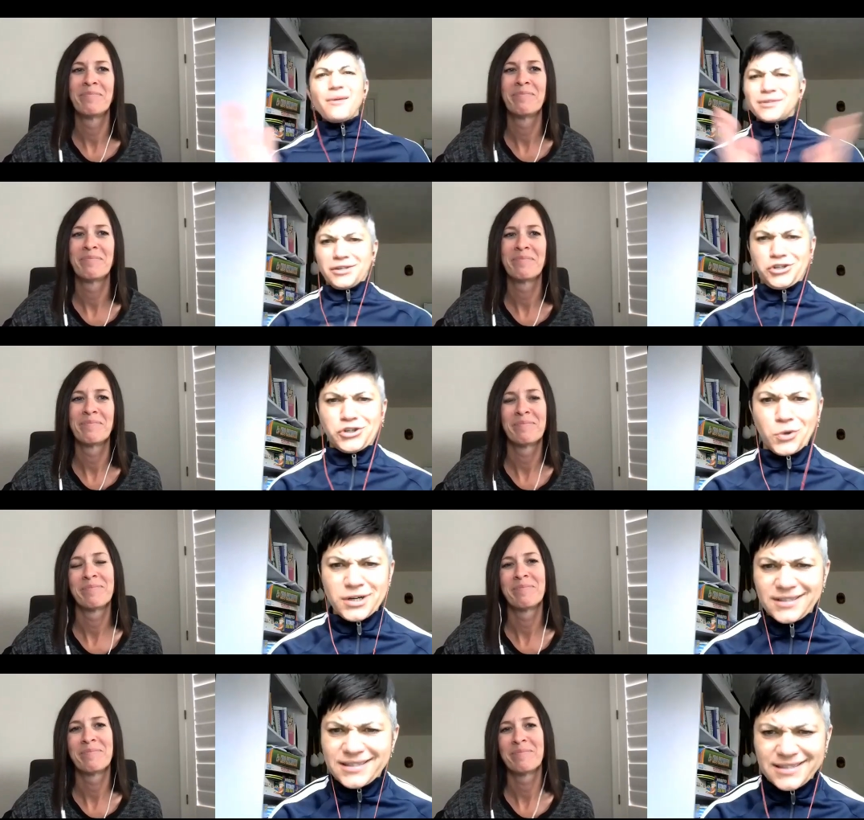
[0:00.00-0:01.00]
Speaker 1: that was a
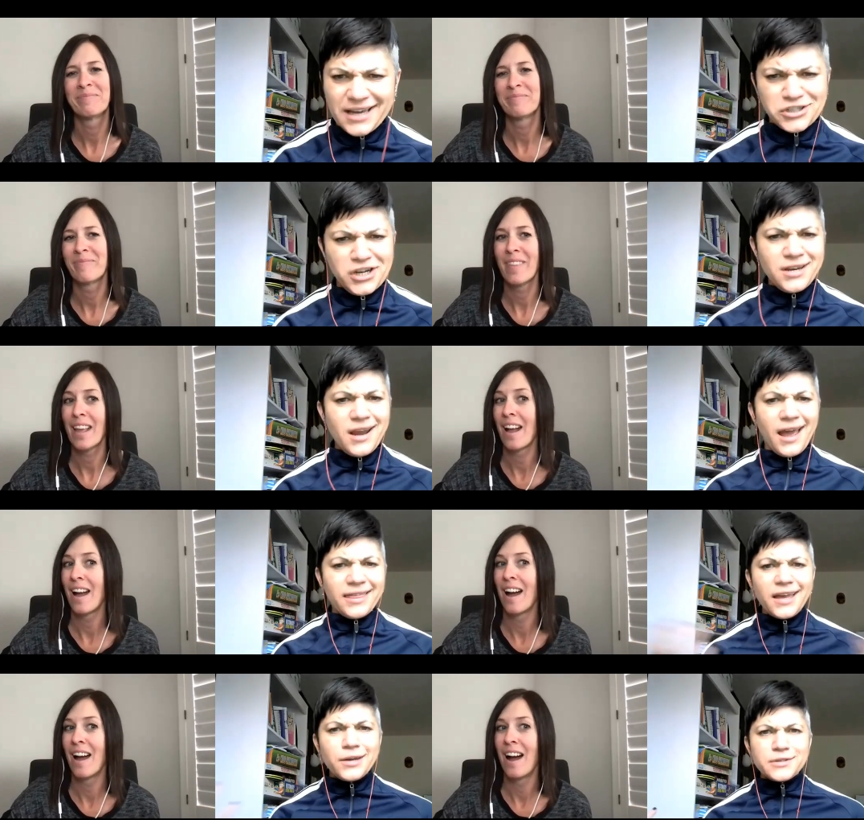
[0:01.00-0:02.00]
short session. I
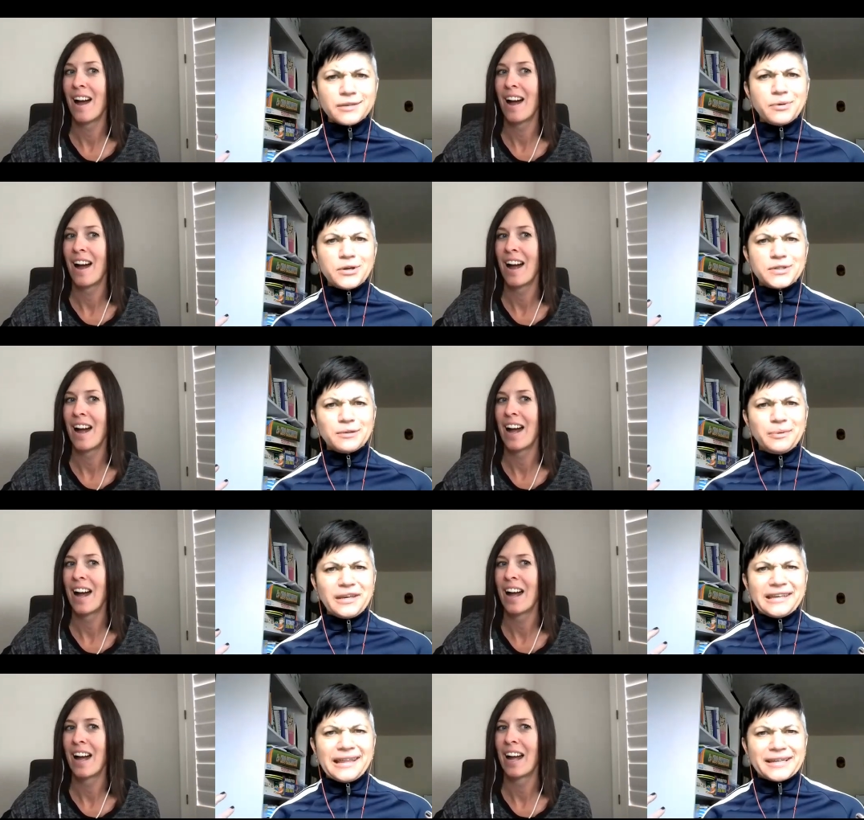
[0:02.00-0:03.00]
thought it was supposed to
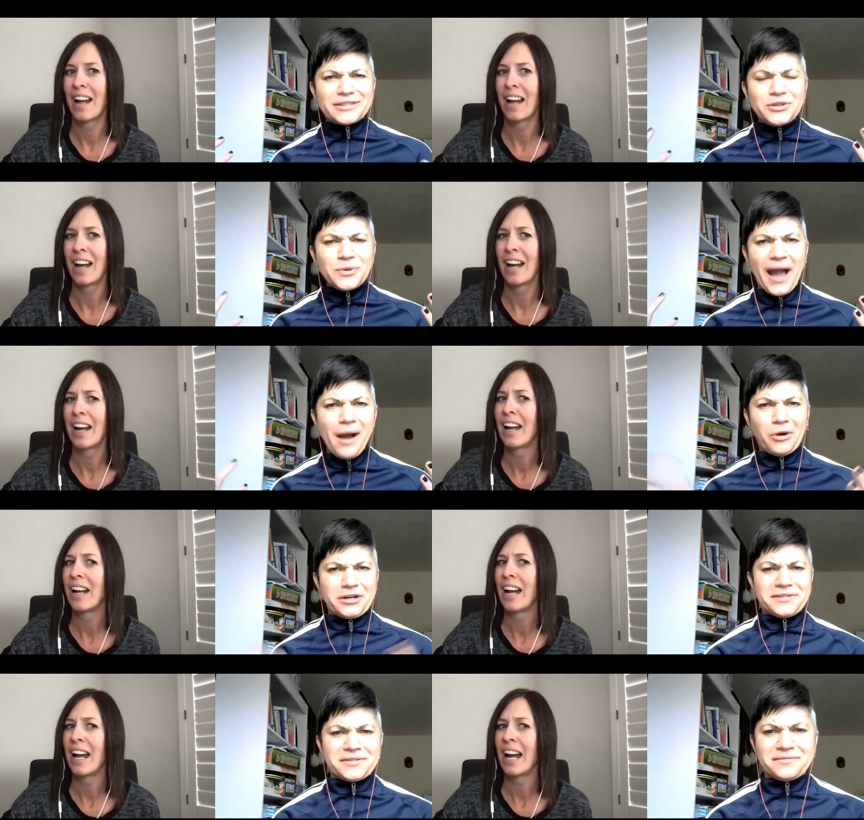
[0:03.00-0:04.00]
be like 2
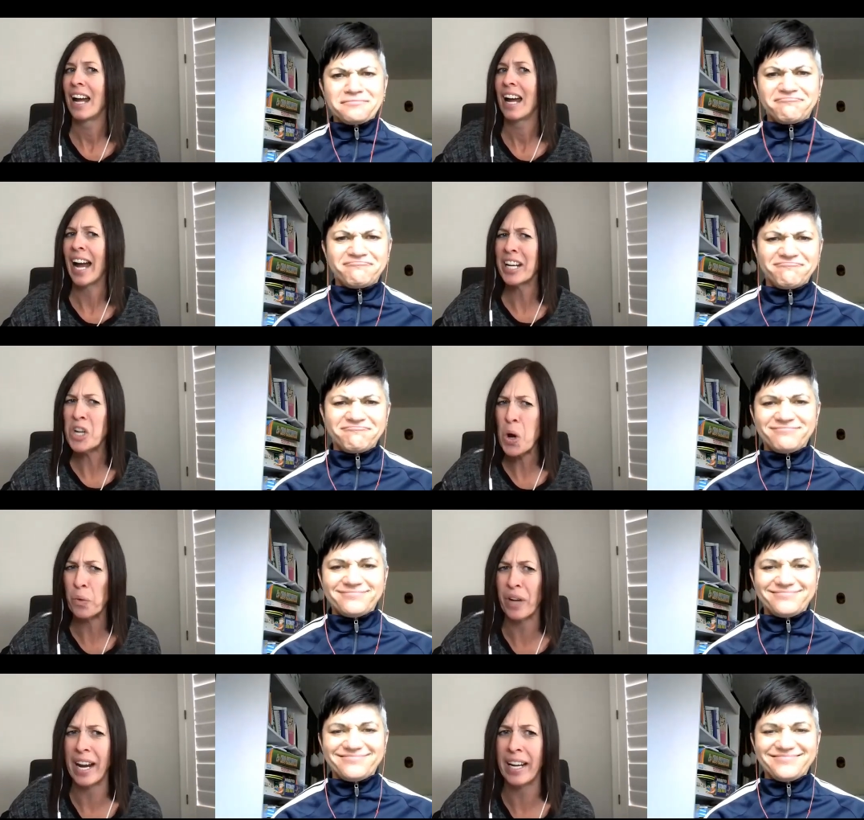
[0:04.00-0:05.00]
hours. I know,
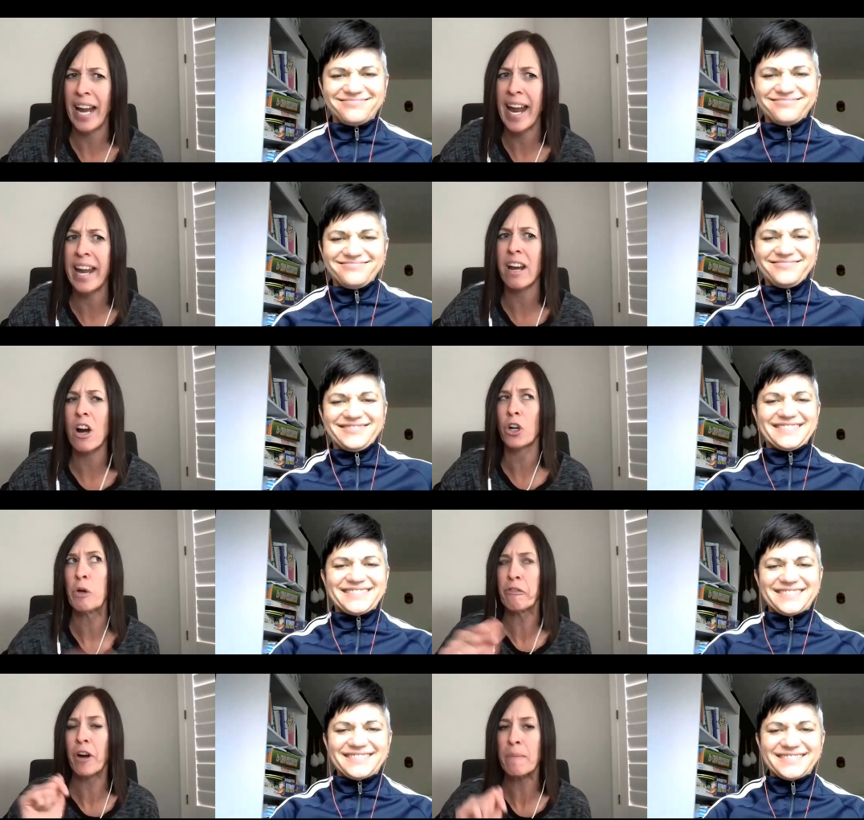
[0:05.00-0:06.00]
right? Hey,
Speaker 2: are you
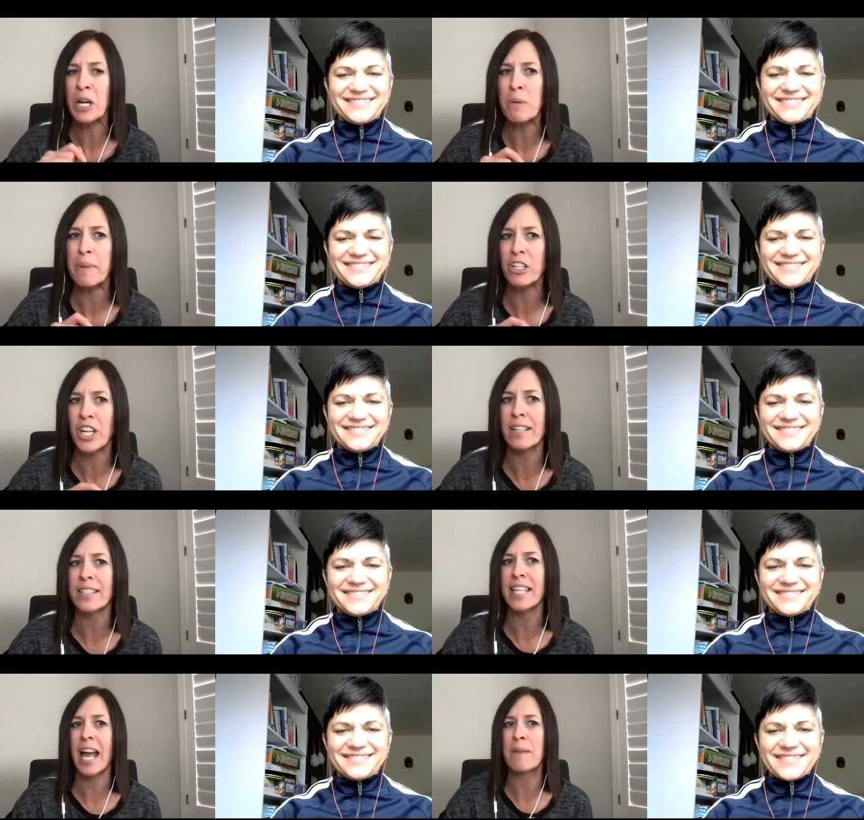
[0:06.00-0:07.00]
from here by
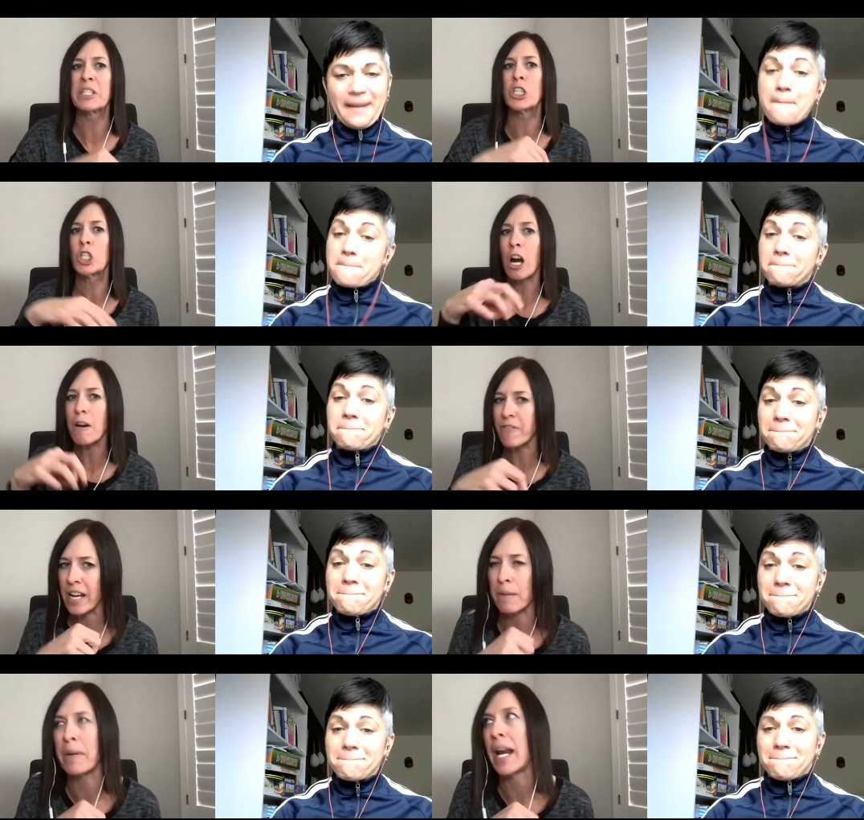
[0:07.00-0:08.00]
chance? I'm
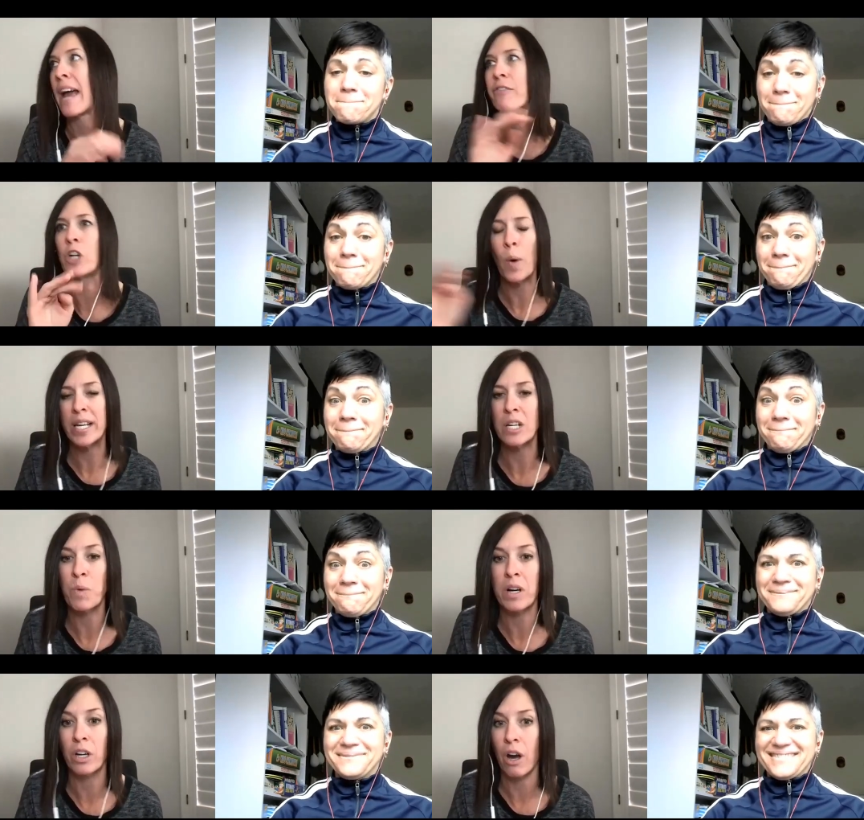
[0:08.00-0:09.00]
starving, but I have no idea
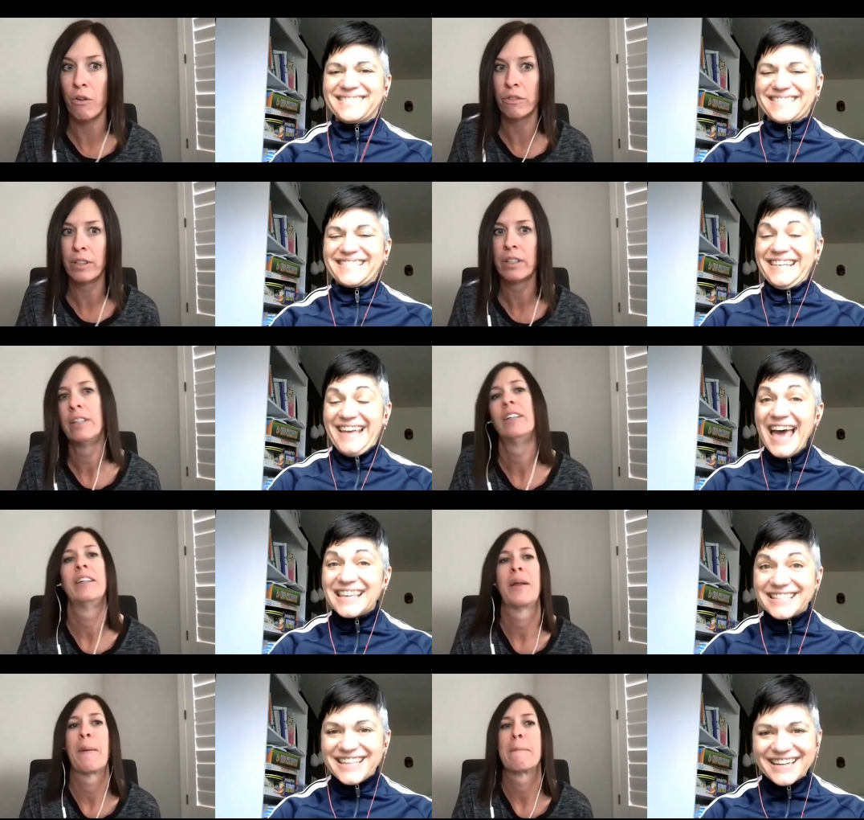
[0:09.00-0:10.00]
where to go.
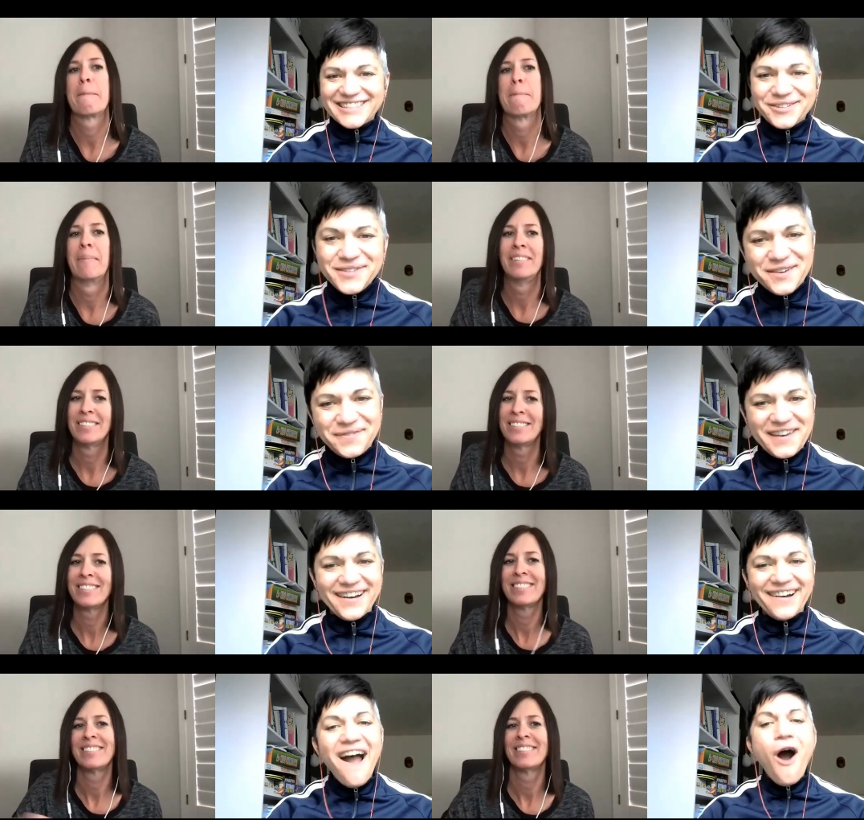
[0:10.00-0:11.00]
Speaker 1: Yes, I do live
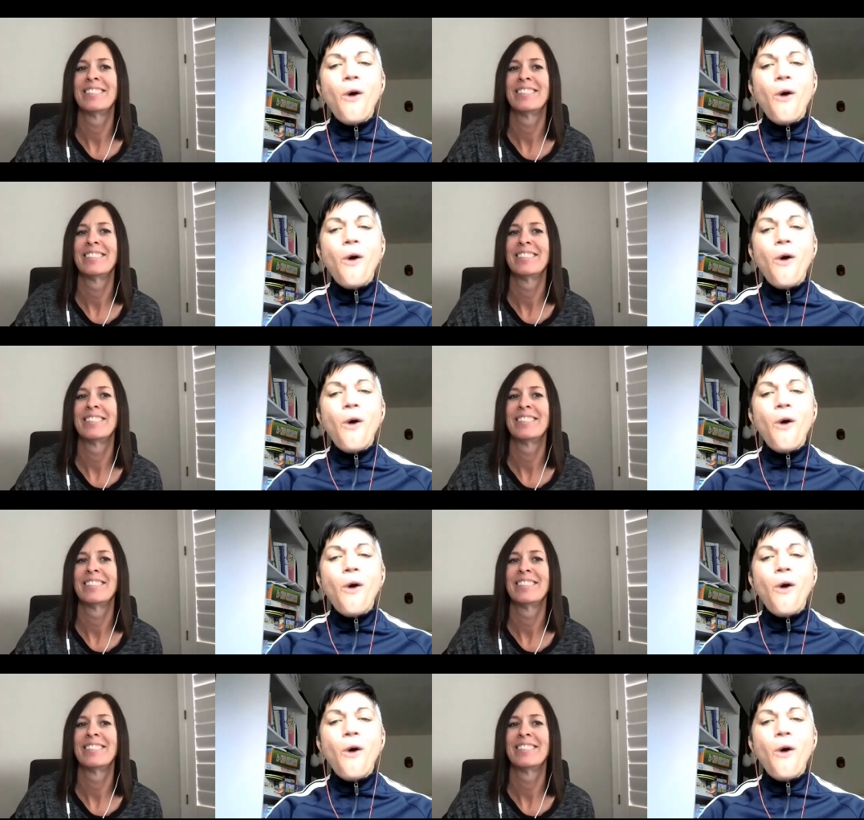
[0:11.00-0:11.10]
here.